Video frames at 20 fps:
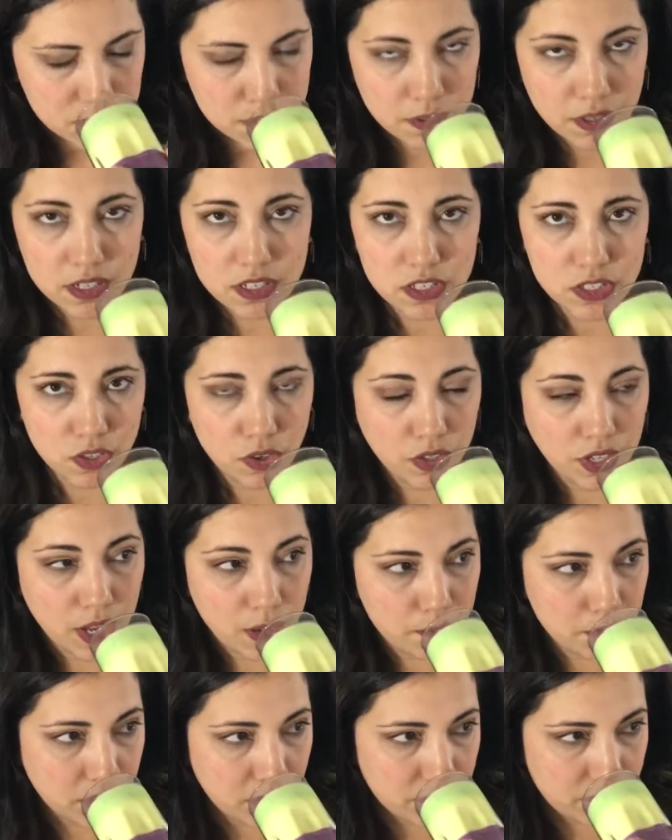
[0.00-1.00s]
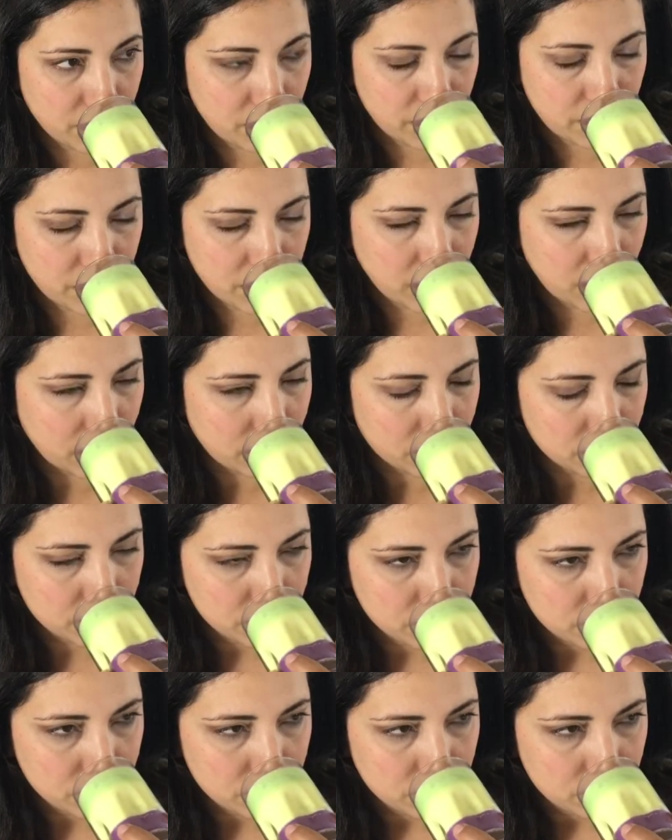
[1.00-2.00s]
smells so yummy. Very like
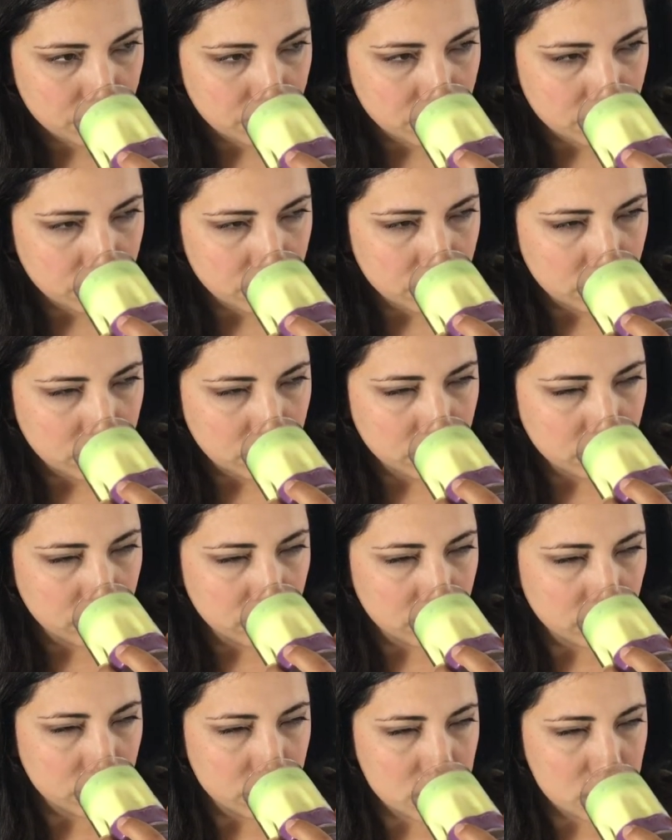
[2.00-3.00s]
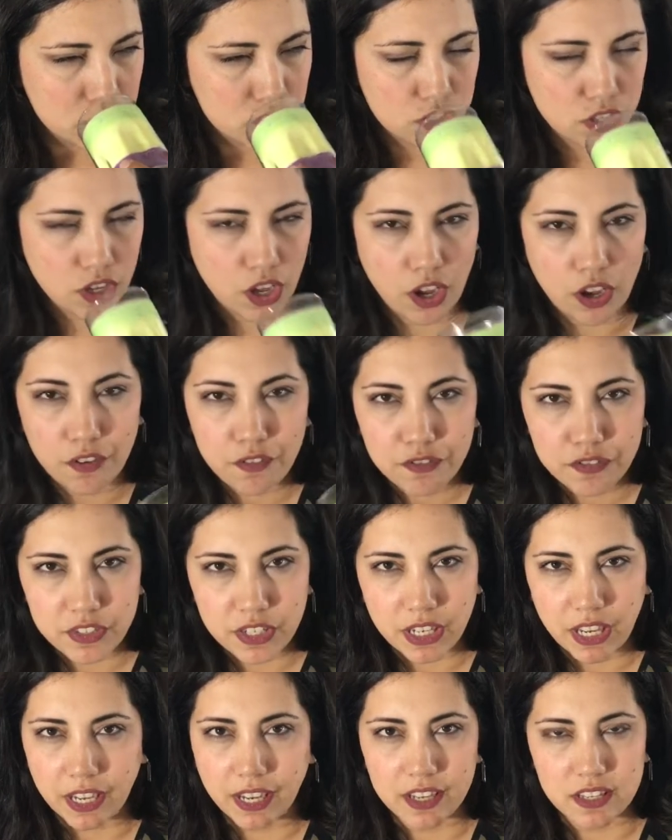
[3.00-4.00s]
soft.
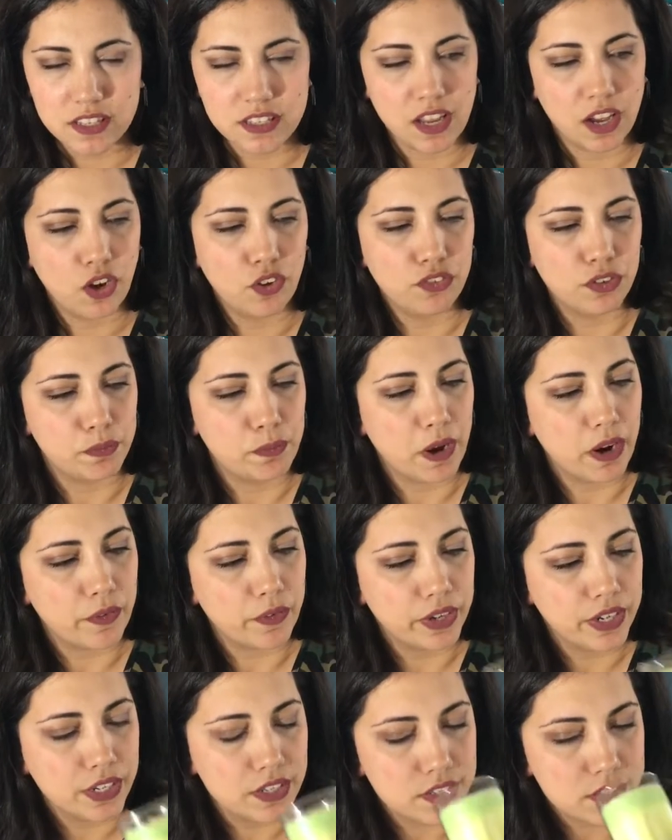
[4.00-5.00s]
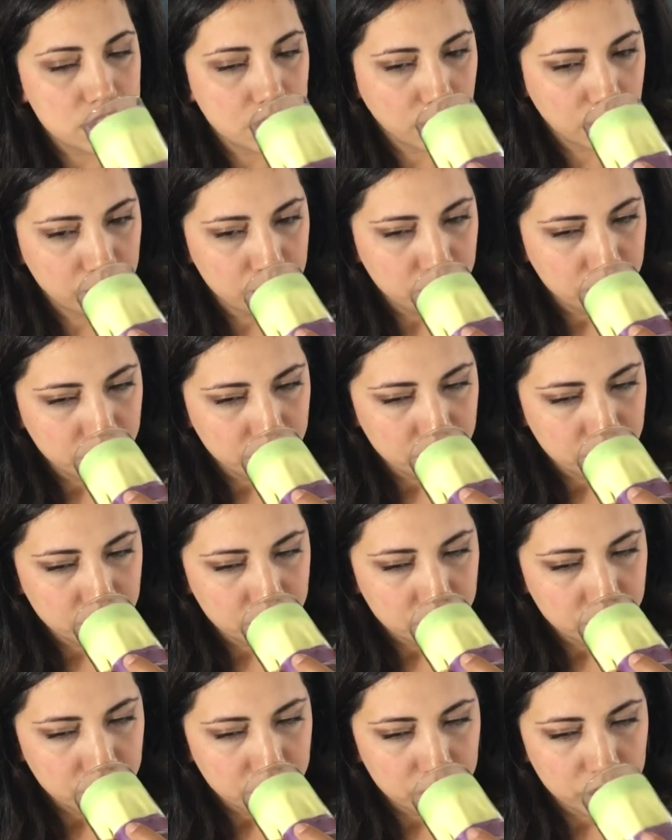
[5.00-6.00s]
Like it's not overpowering. So
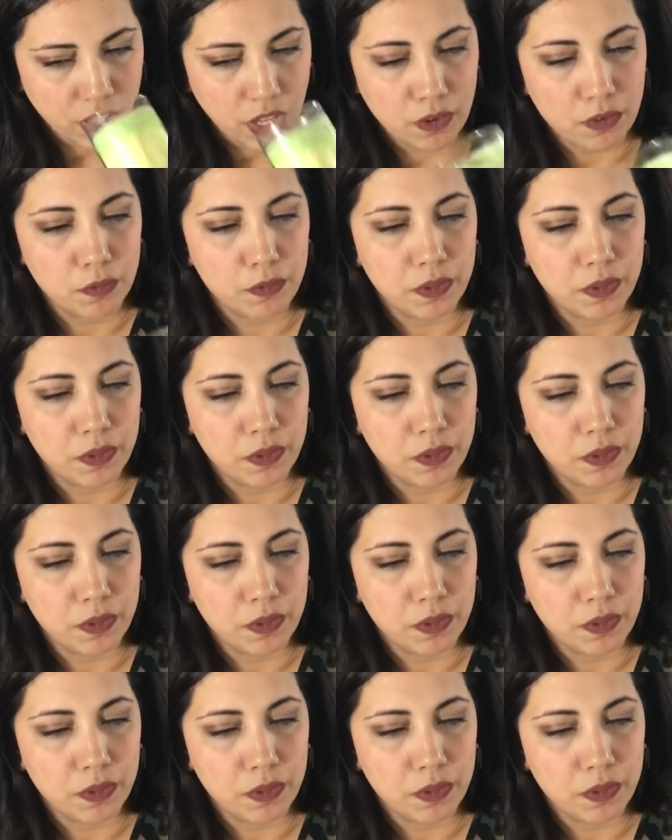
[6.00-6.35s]
that would